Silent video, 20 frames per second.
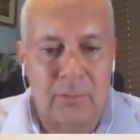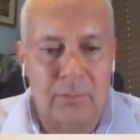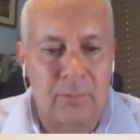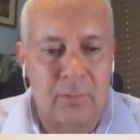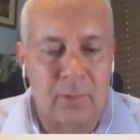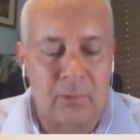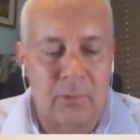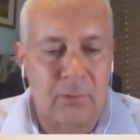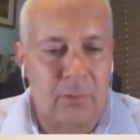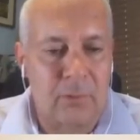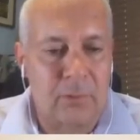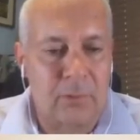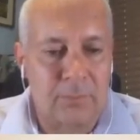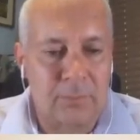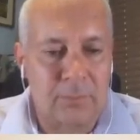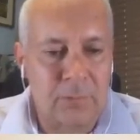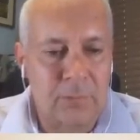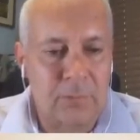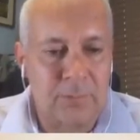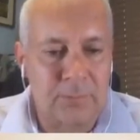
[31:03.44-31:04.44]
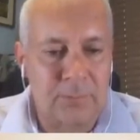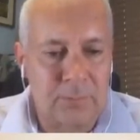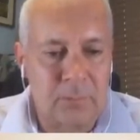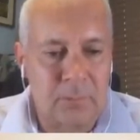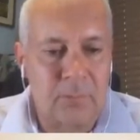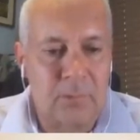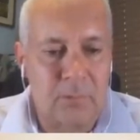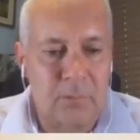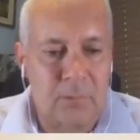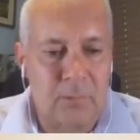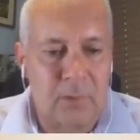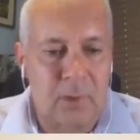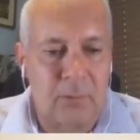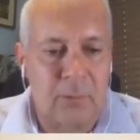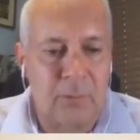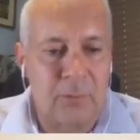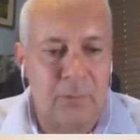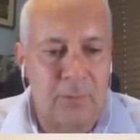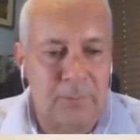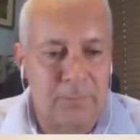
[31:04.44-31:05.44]
for this year. So stay
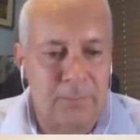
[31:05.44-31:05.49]
tuned.